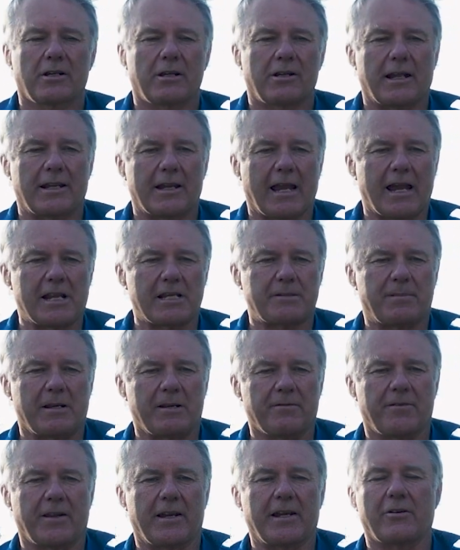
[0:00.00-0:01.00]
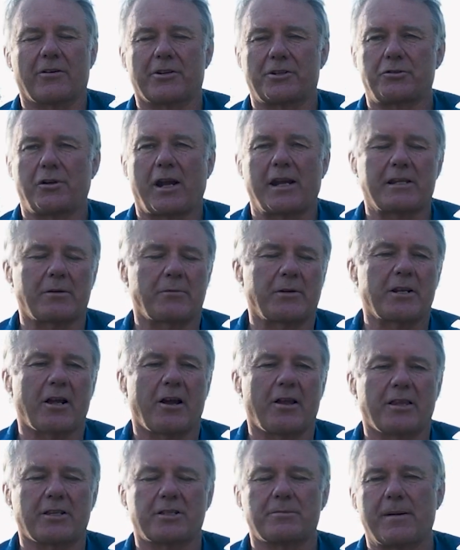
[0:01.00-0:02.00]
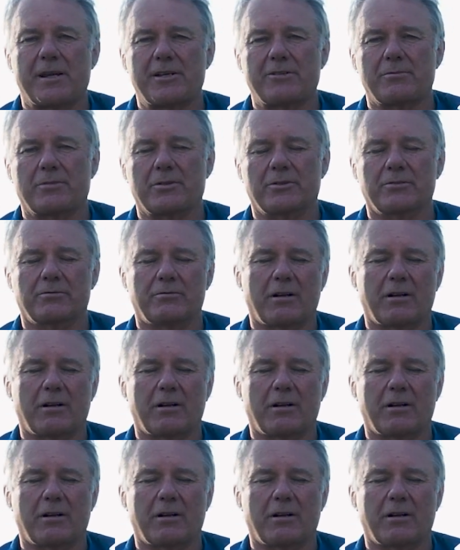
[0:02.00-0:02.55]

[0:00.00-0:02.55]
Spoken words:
an ASBV or a trait that we know that's measurable,